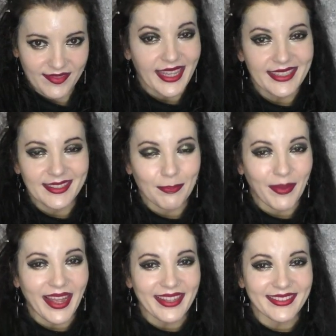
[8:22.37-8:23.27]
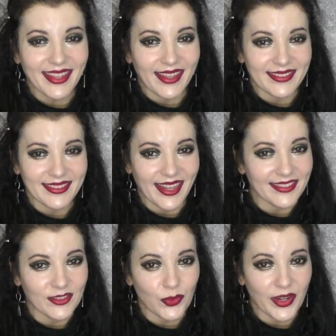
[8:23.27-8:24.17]
Its past
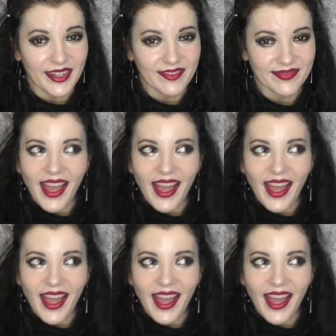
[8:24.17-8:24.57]
ancestry